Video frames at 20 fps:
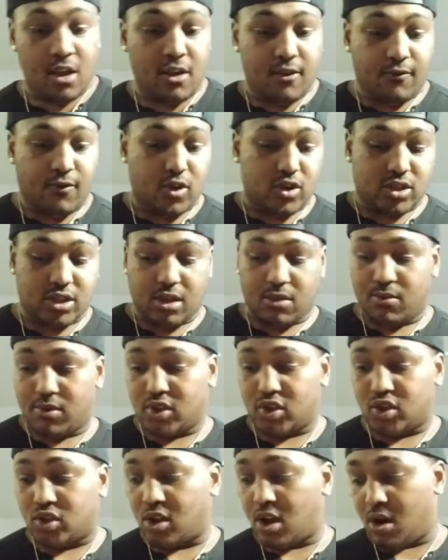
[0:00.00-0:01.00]
First thing we
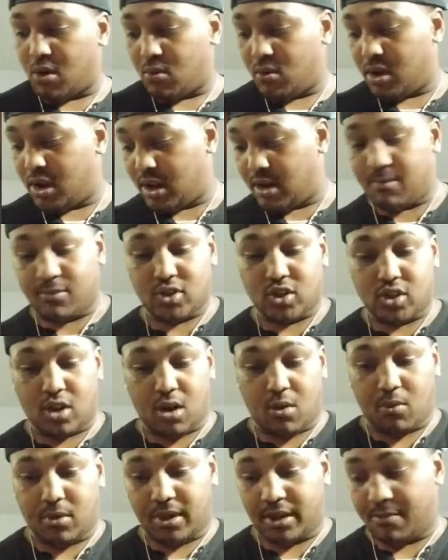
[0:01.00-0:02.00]
start with, I'm gonna
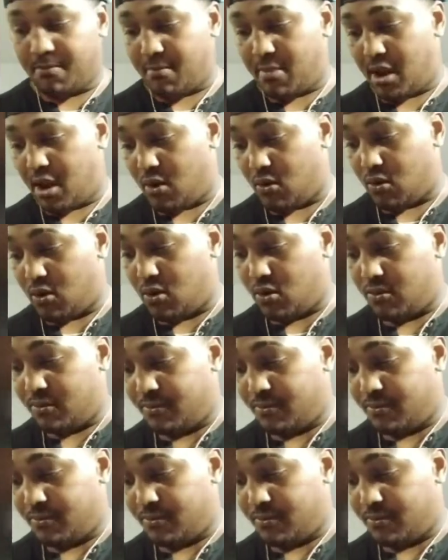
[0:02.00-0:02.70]
start with the barrel.